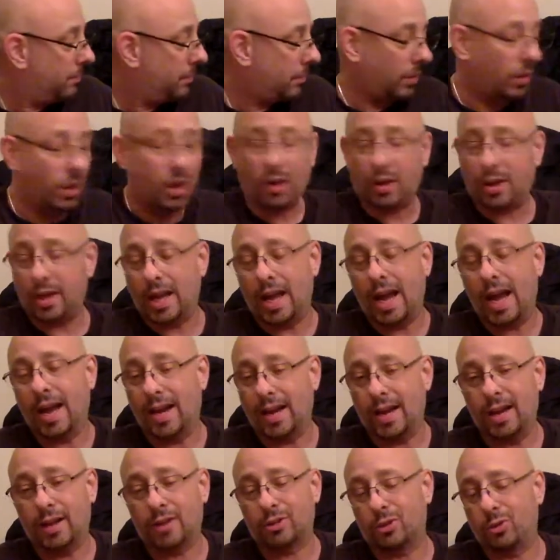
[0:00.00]
Luckily I had
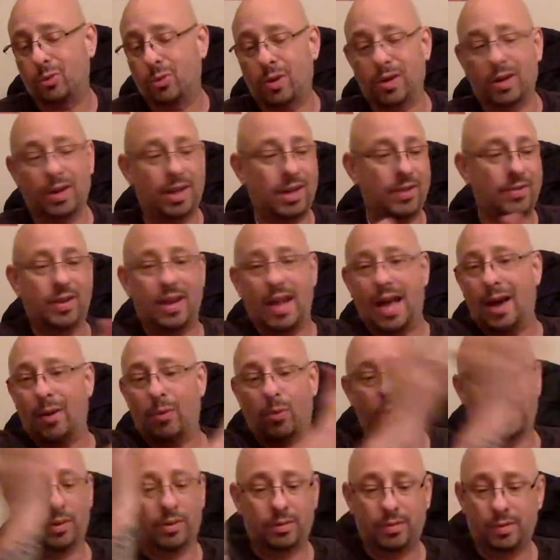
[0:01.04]
an extra one, and even that
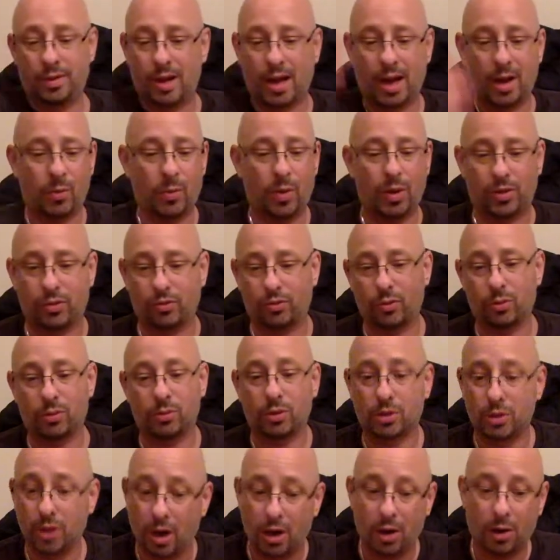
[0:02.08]
one I went through.
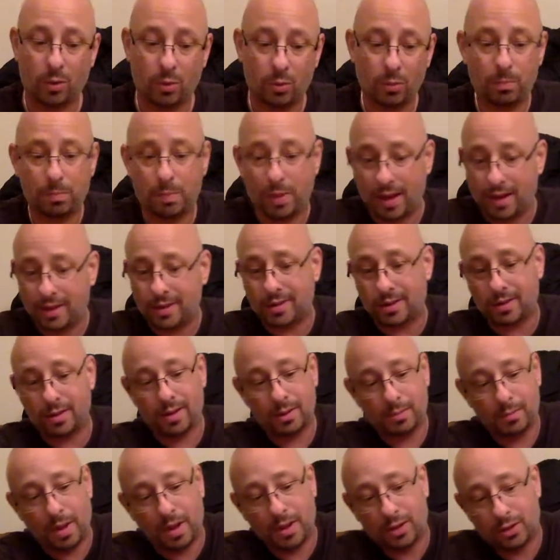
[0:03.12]
So
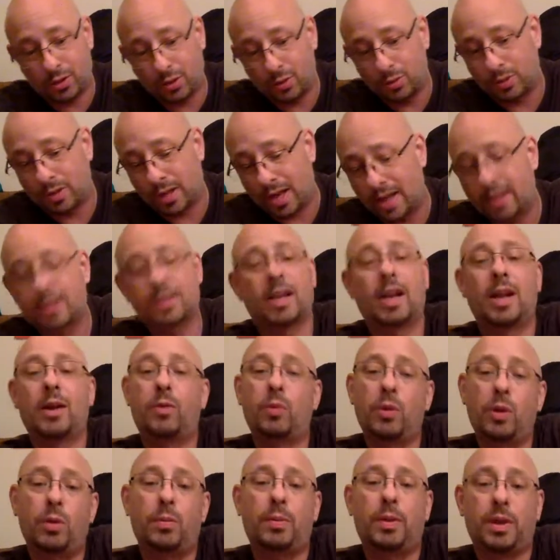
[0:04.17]
basically, my 2 tanks that I
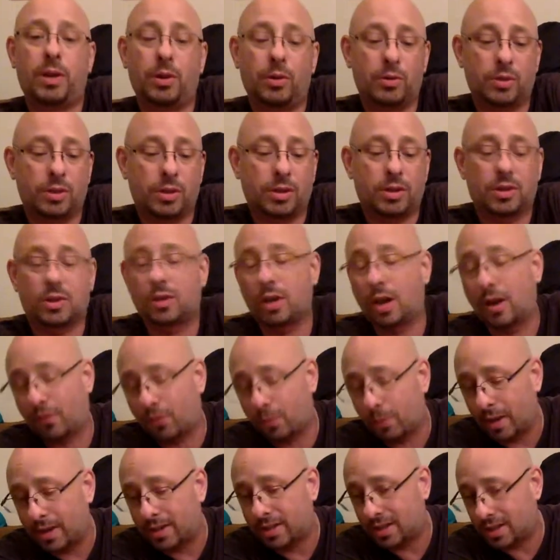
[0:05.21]
will be using, aside
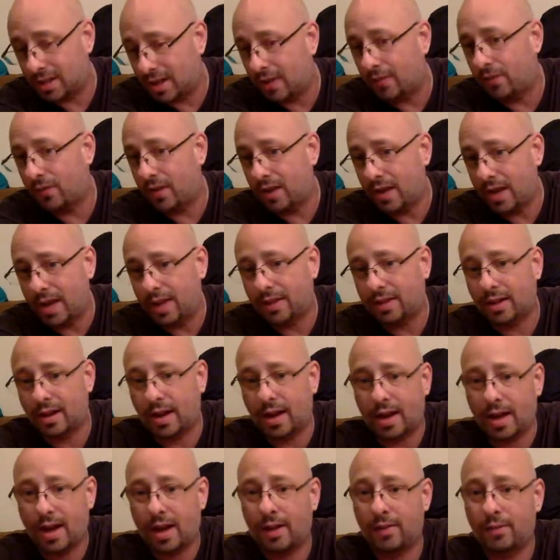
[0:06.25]
from my TFV8 that
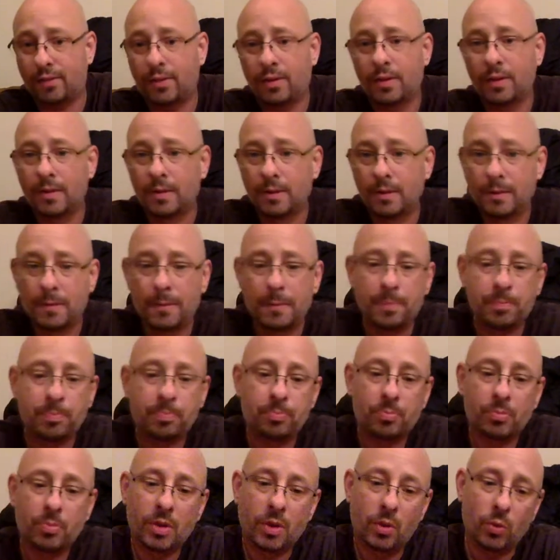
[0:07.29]
I have,
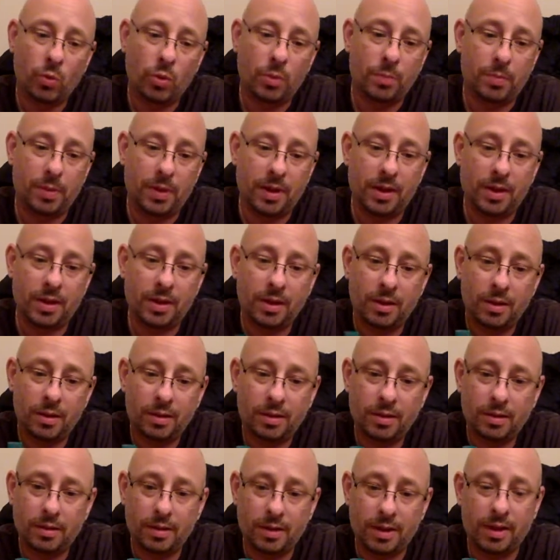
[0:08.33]
would be
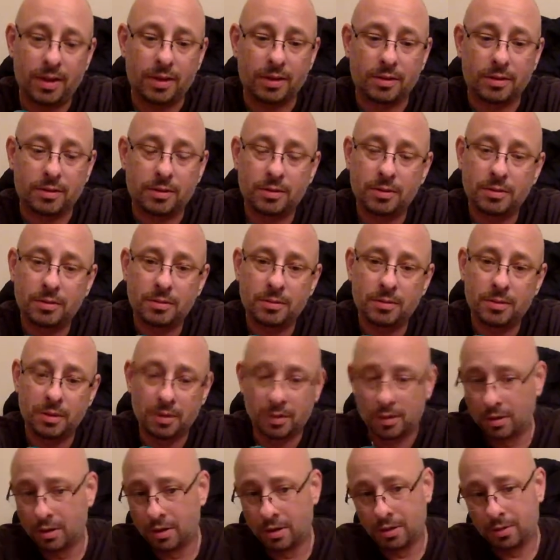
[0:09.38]
these.
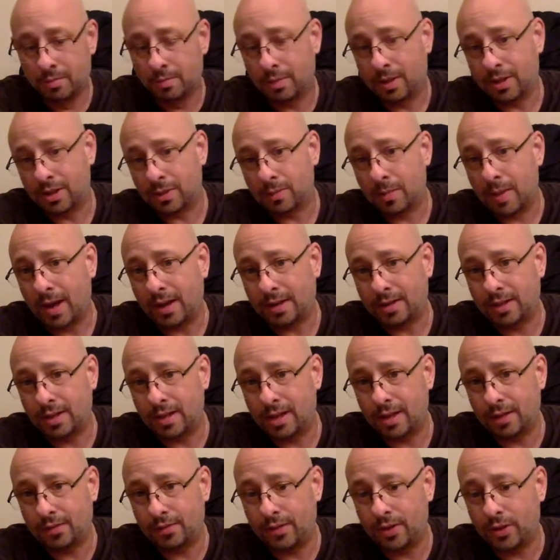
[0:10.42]
My Smock
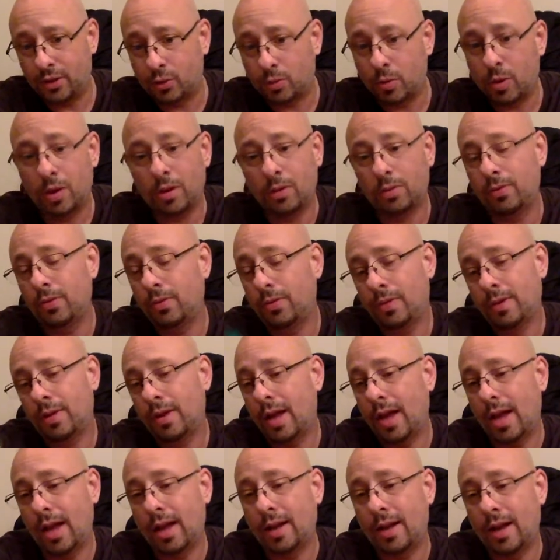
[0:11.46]
TFV12,
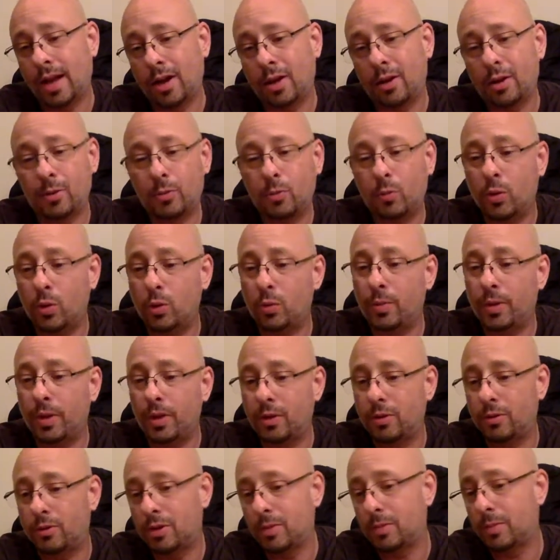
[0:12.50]
and now I will be
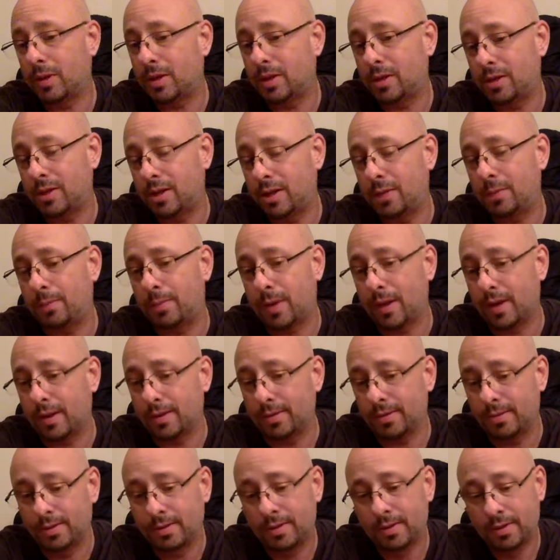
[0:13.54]
using my Cigpet.
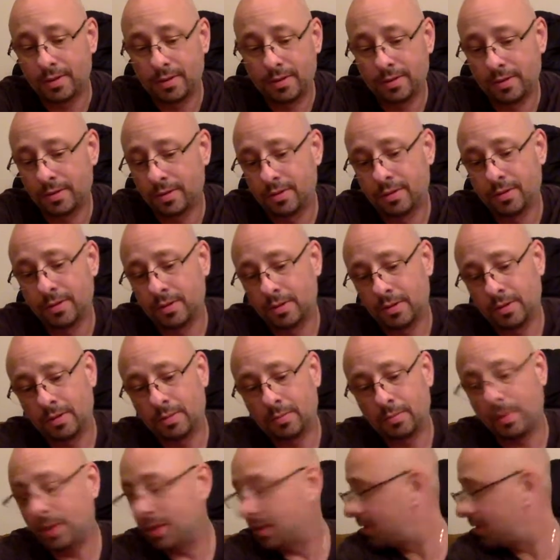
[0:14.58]
My